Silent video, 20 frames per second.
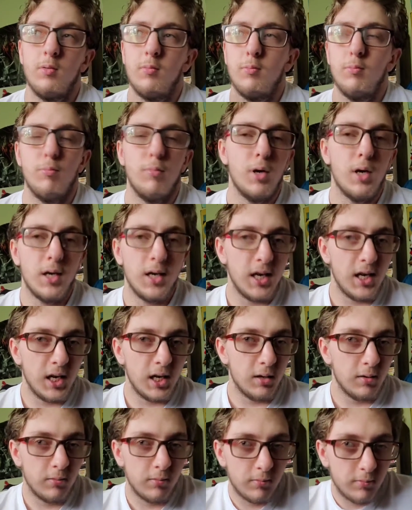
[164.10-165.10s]

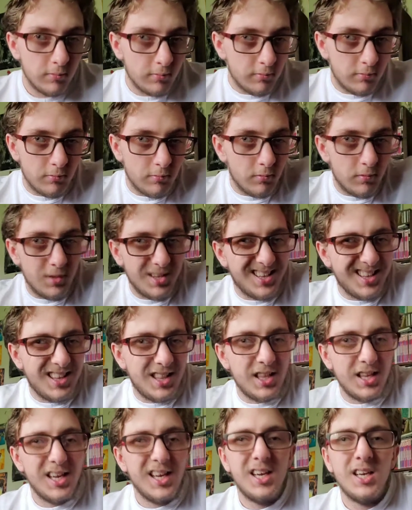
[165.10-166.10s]
money,
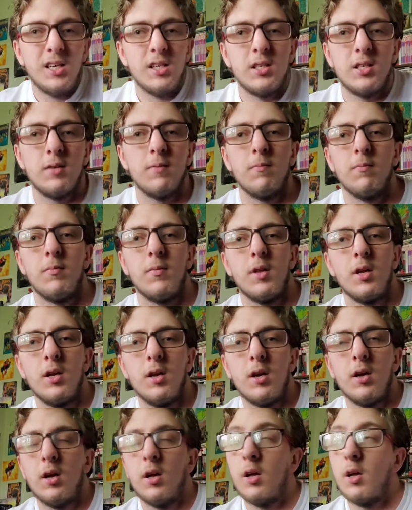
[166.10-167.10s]
things.
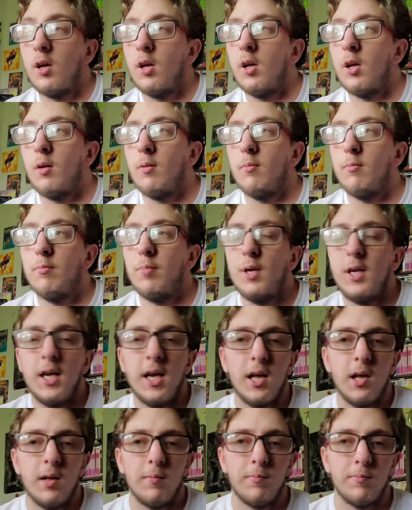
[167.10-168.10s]
Um, but
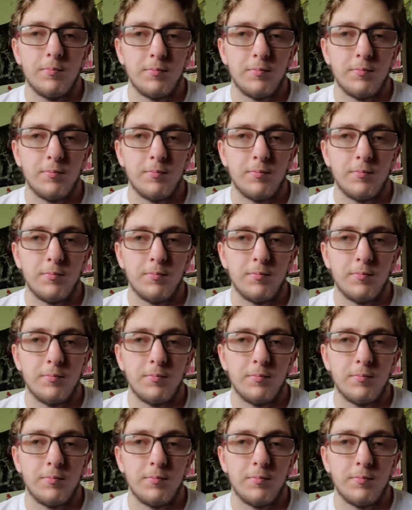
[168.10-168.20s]
yeah.